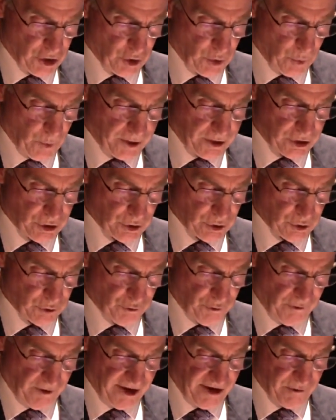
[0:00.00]

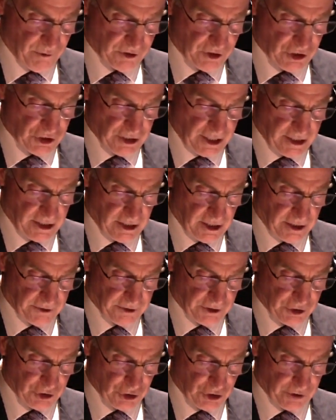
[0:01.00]
U-1225 was sighted
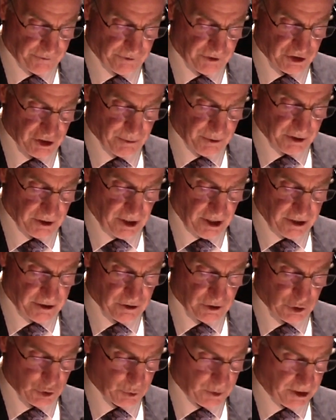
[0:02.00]
on the surface about
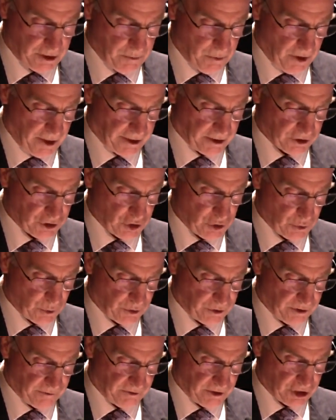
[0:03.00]
120 miles
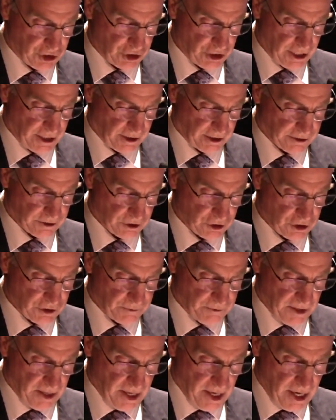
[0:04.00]
north of the
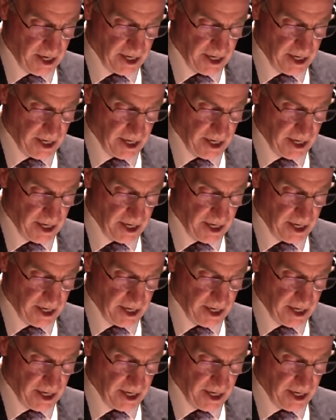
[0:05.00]
Shetlands.